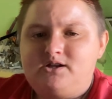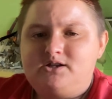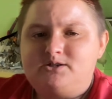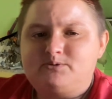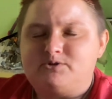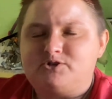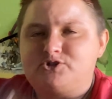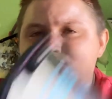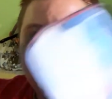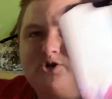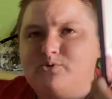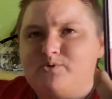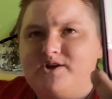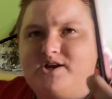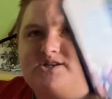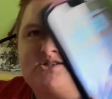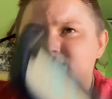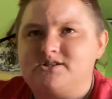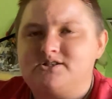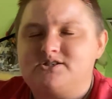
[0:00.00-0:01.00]
Been 2
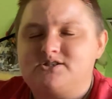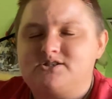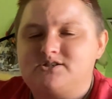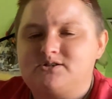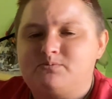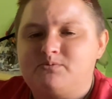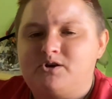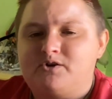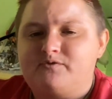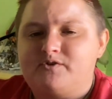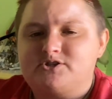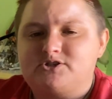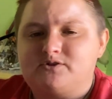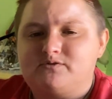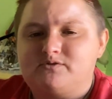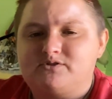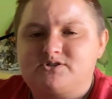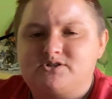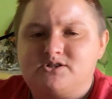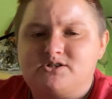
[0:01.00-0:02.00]
weeks since Communique
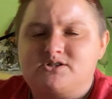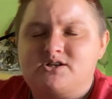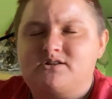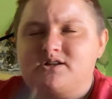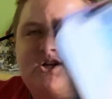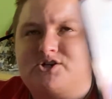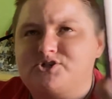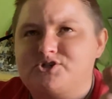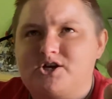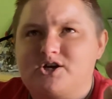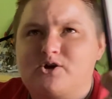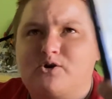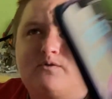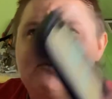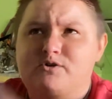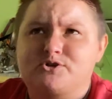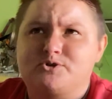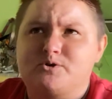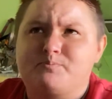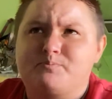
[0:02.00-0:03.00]
Services sent that check
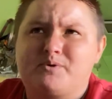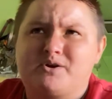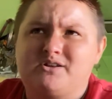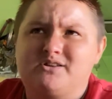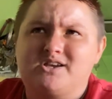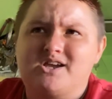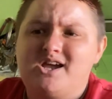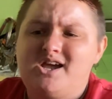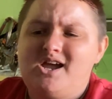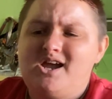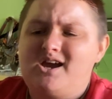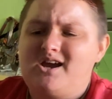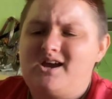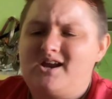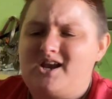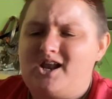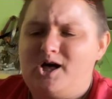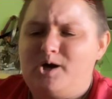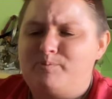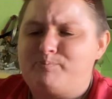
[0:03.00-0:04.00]
over to apparently
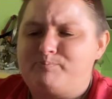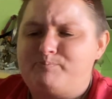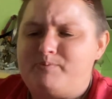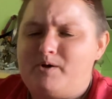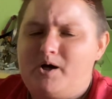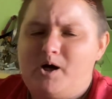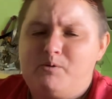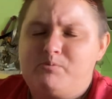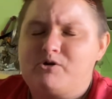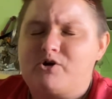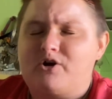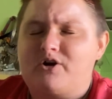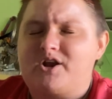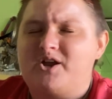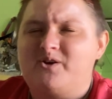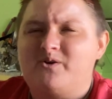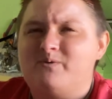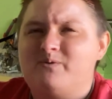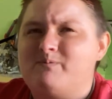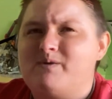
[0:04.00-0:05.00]

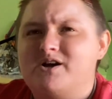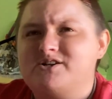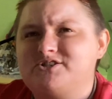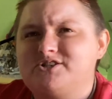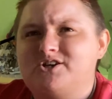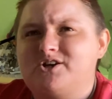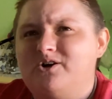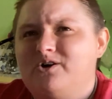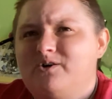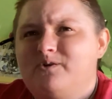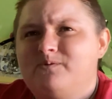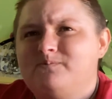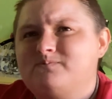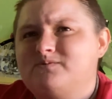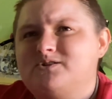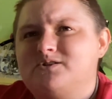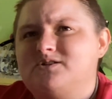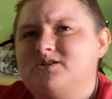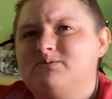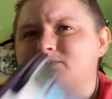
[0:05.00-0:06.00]
Albuquerque, New Mexico. It's
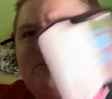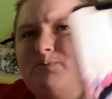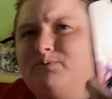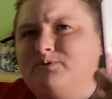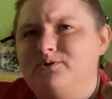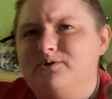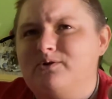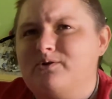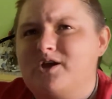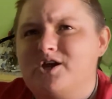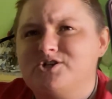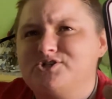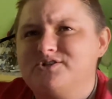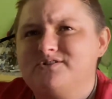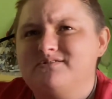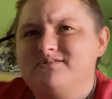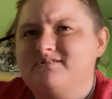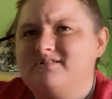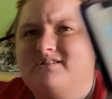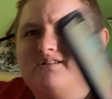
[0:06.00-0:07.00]
a T-Mobile location.